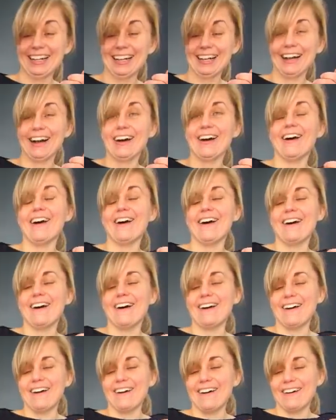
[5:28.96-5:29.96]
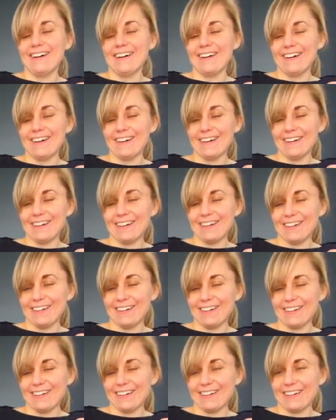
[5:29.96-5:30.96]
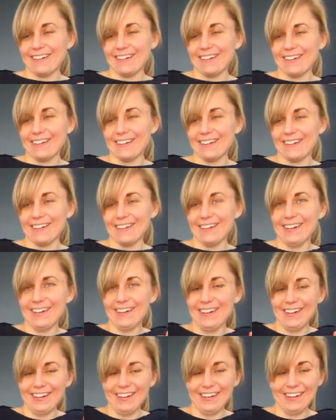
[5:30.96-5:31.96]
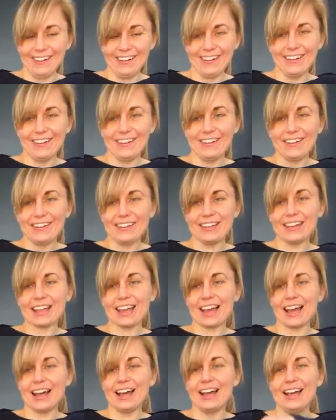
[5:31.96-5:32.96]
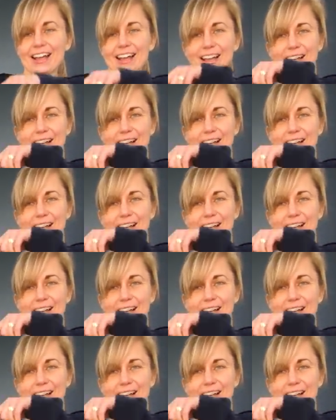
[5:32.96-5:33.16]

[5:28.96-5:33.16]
(silent)